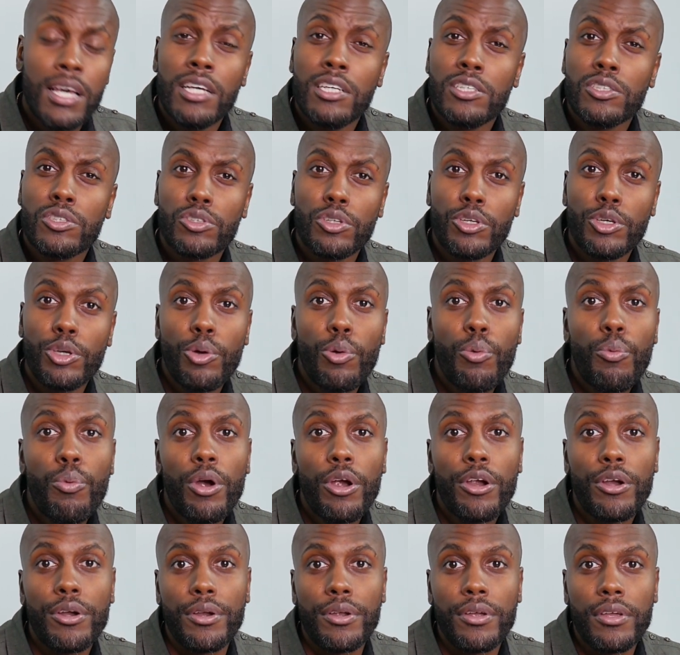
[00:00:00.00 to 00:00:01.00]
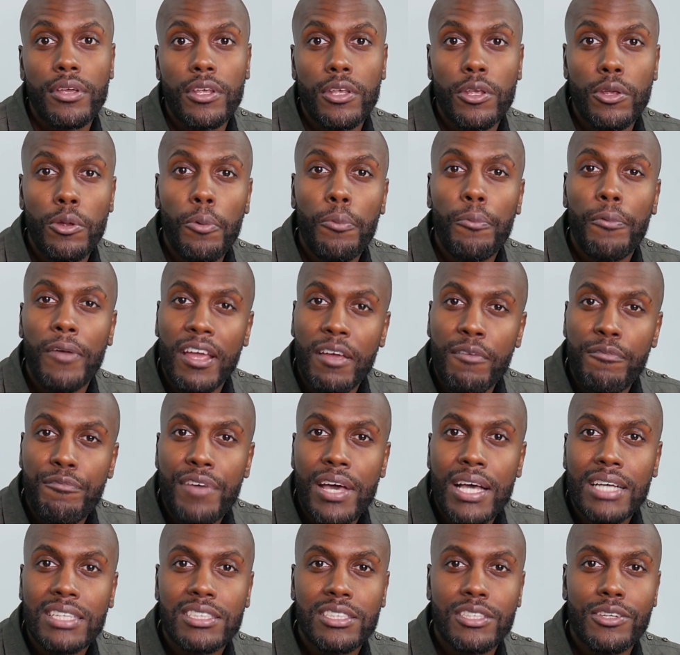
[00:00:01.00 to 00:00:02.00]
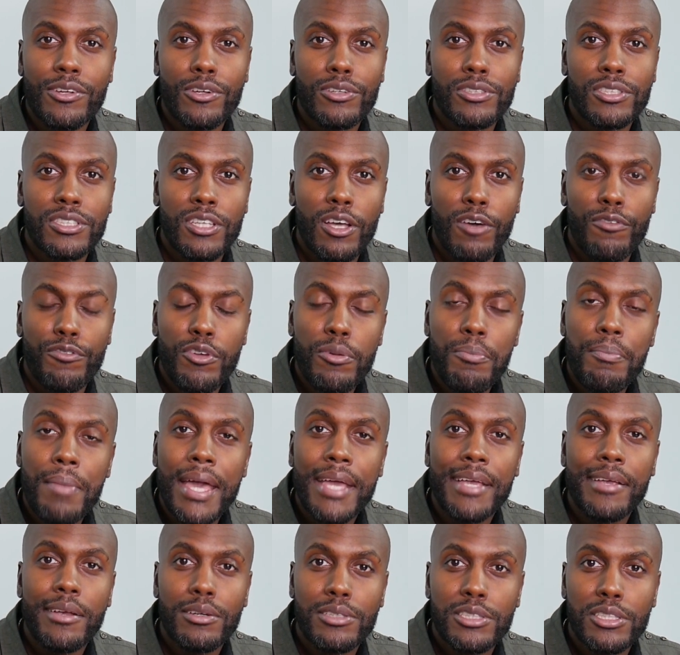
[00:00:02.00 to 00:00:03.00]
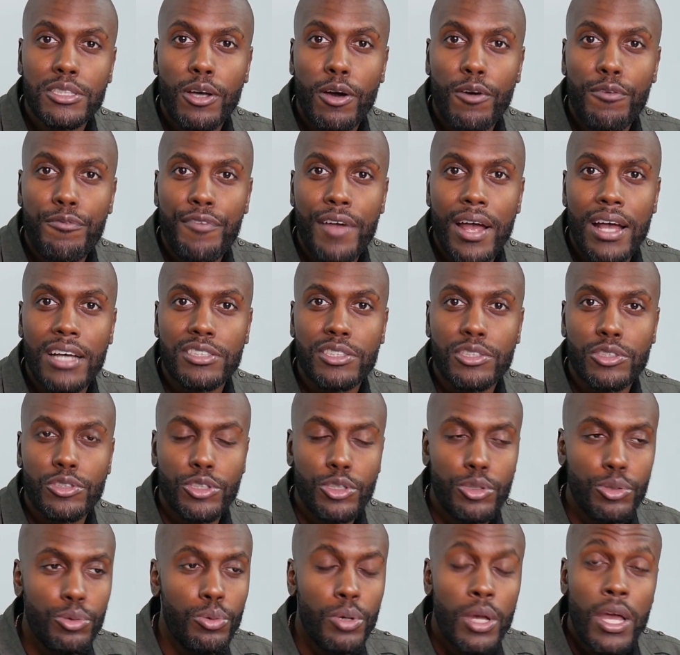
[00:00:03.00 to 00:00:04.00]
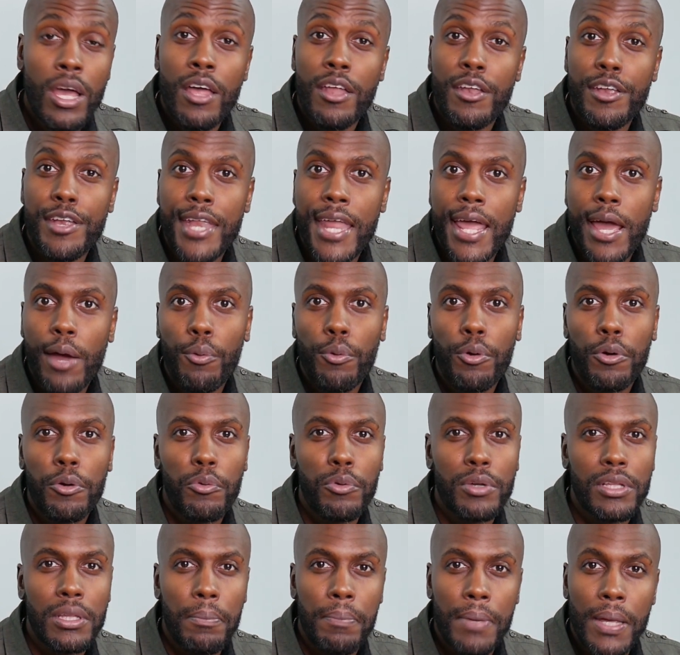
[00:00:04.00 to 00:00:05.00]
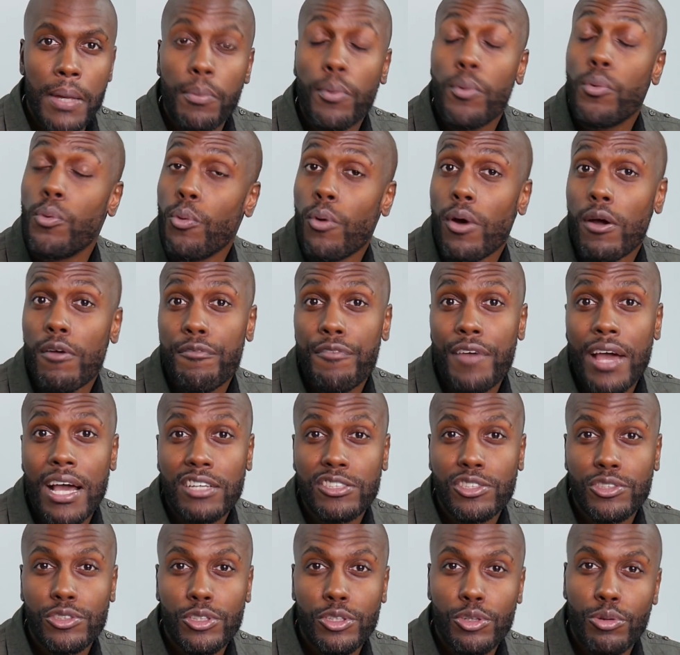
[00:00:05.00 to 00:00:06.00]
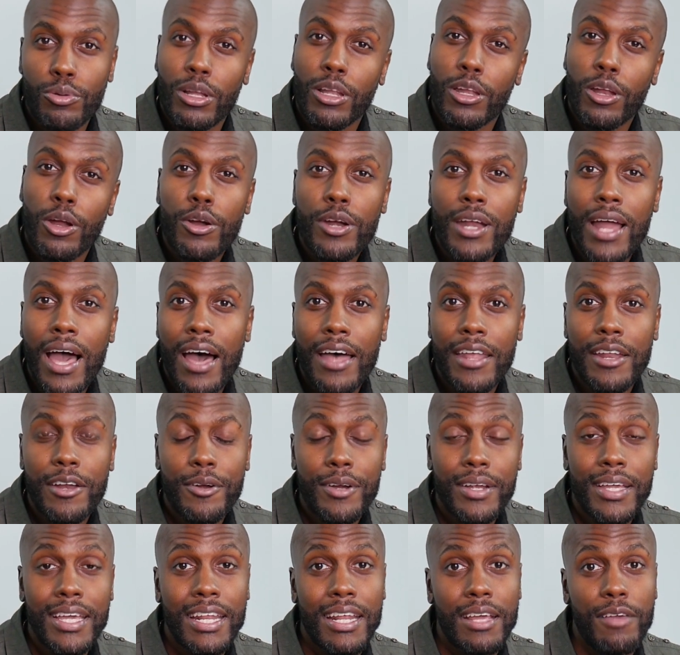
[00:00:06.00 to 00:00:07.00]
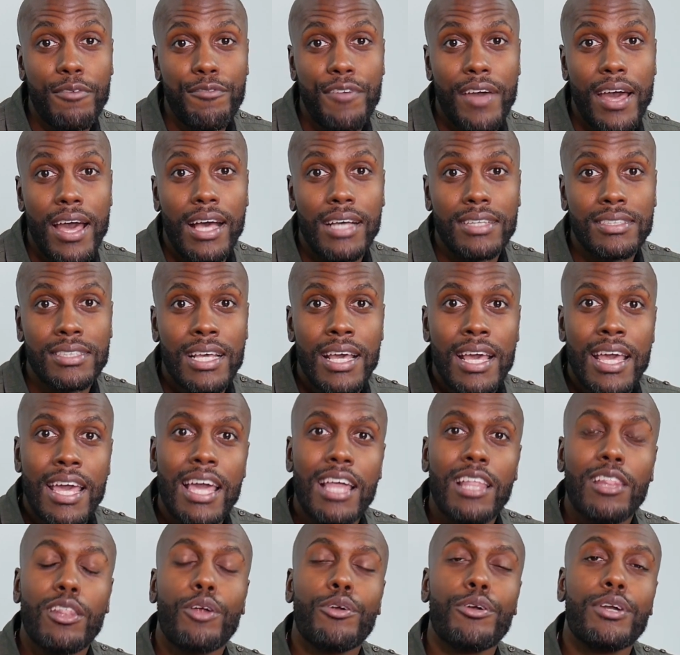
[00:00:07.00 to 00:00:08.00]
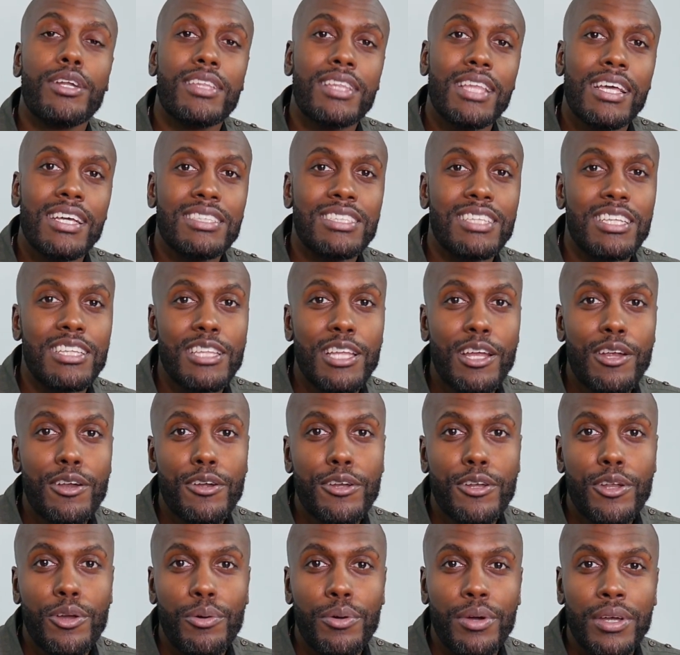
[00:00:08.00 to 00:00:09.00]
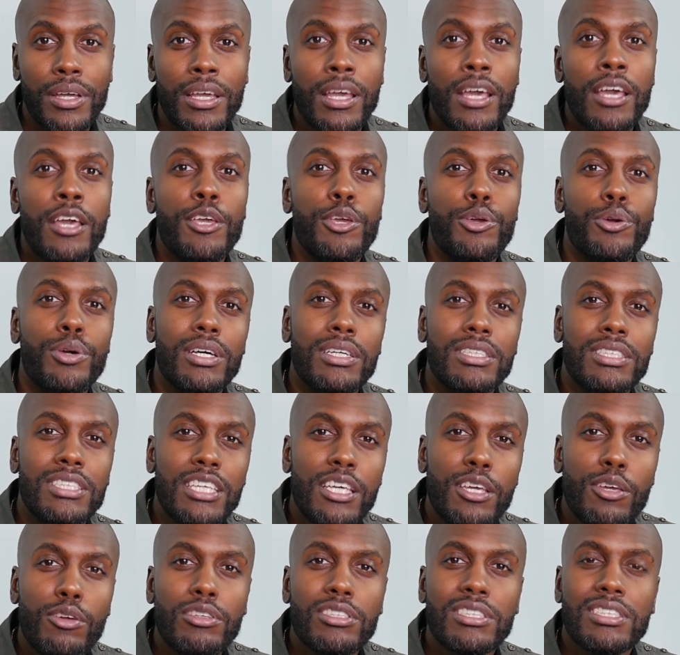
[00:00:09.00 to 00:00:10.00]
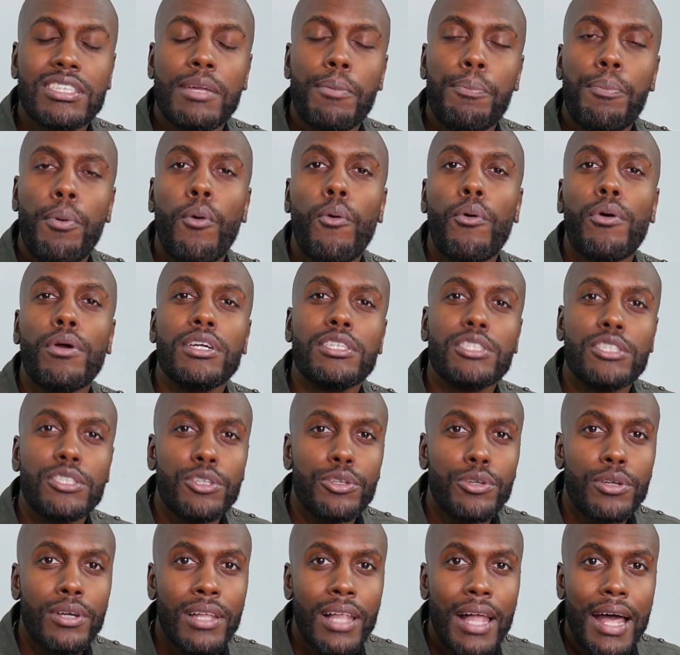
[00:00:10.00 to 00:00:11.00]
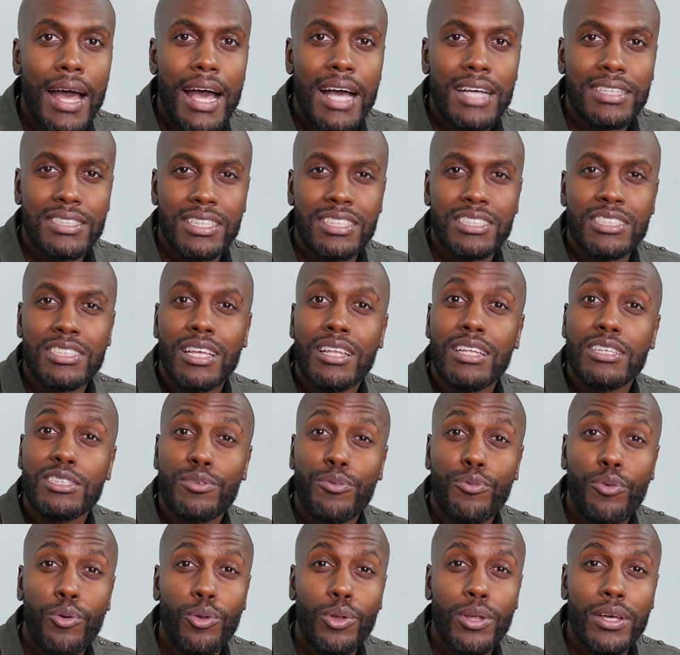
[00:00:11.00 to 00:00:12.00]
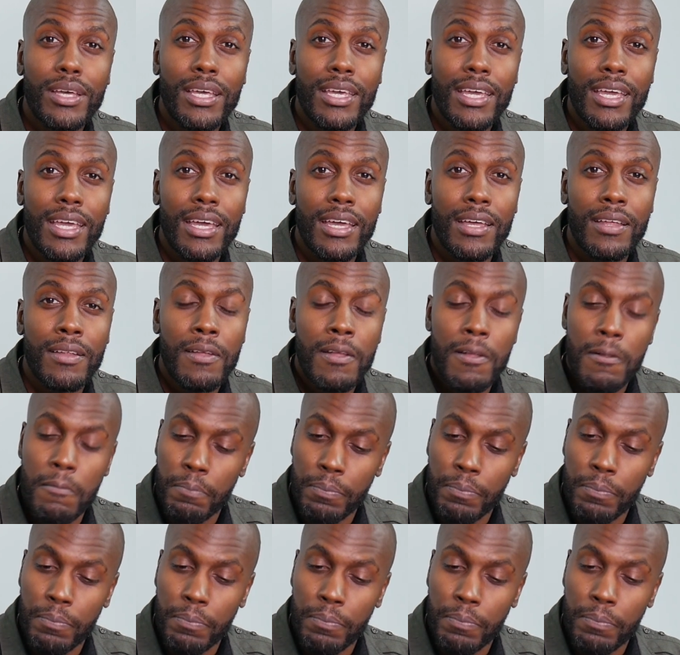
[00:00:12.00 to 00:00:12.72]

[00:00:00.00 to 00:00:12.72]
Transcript: So you work, you invest in yourself, you make yourself faster, you network with the people who are faster than you and learn how they're getting fast and learn the things that they're doing. You continuously pour into your glass until it's full again.